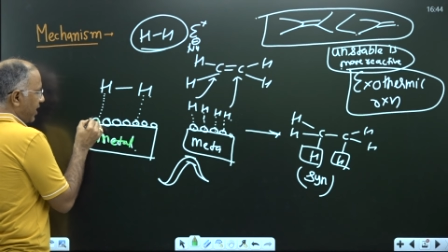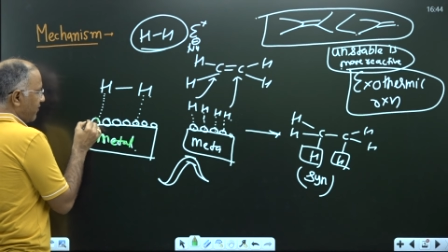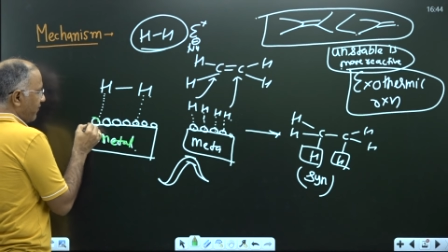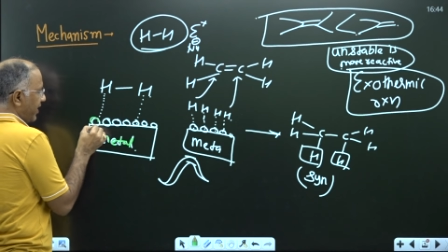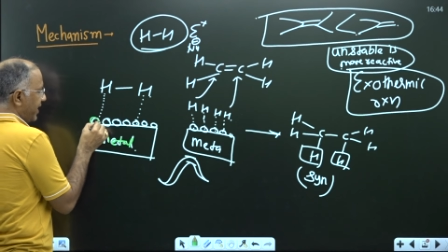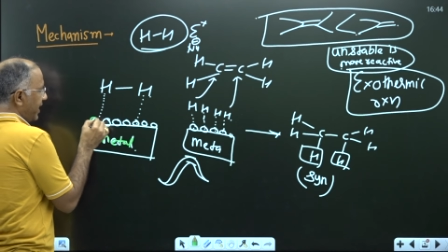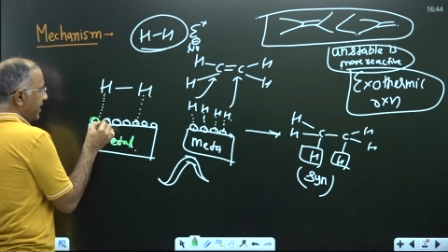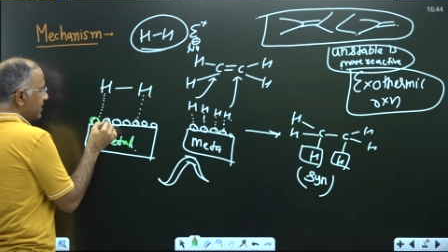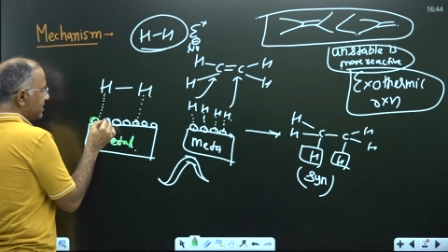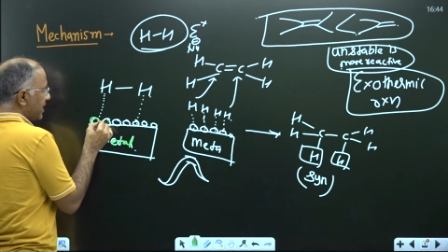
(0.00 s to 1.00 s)
are
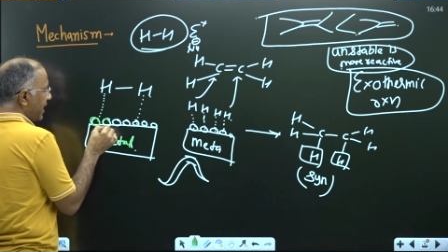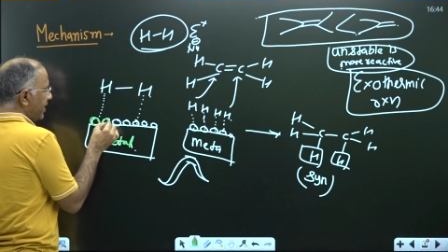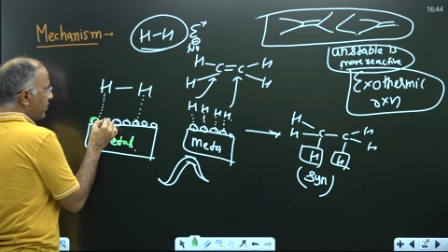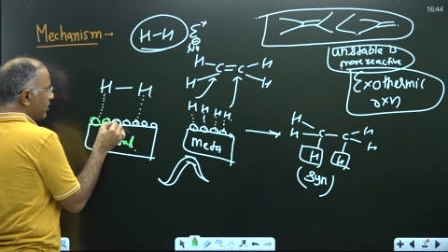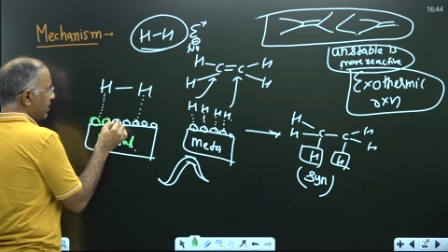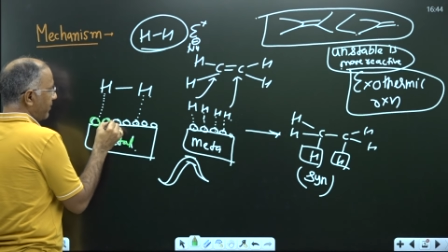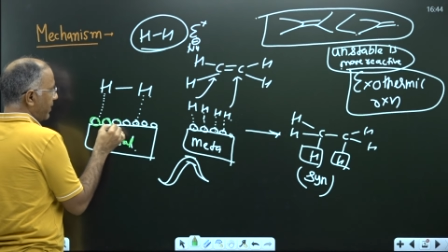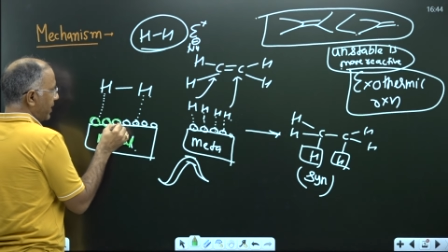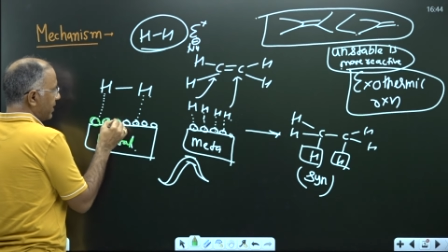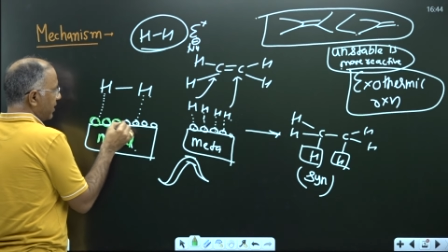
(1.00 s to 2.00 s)
vacant site on the
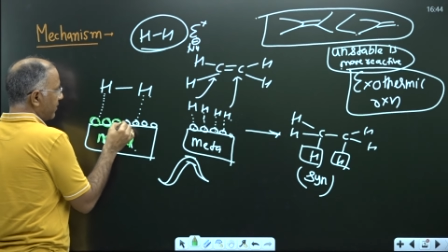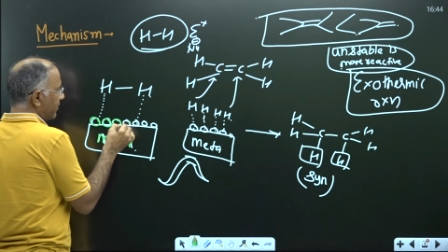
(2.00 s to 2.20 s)
metal.